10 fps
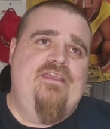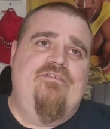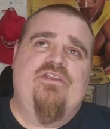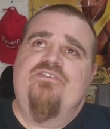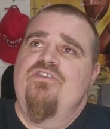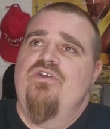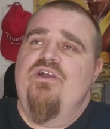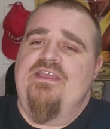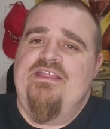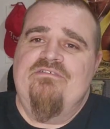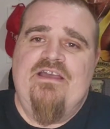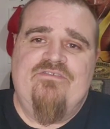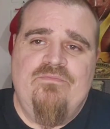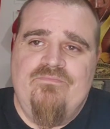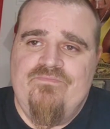Very too young. And he
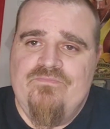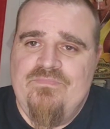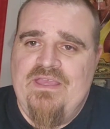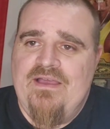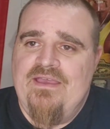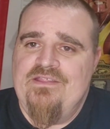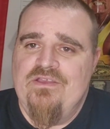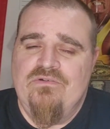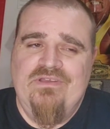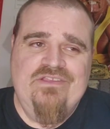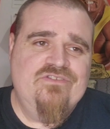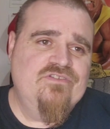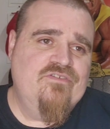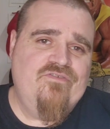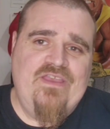left behind, you know,
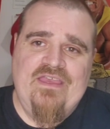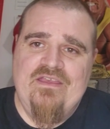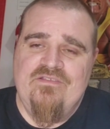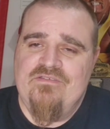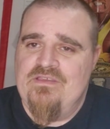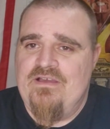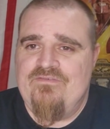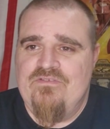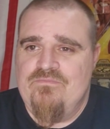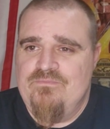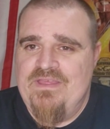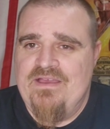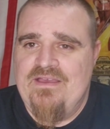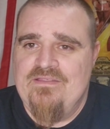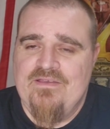legions of fans. He left
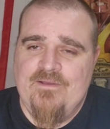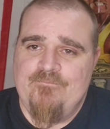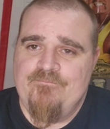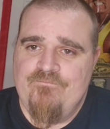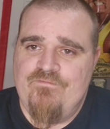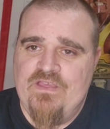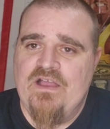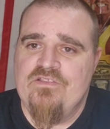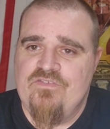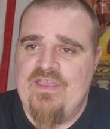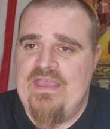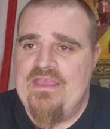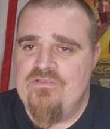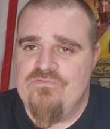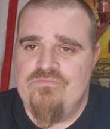behind a
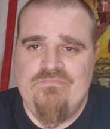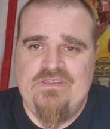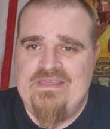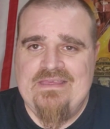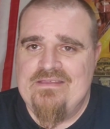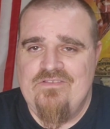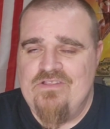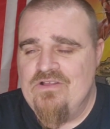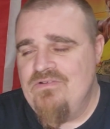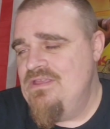fiance and kids, you know.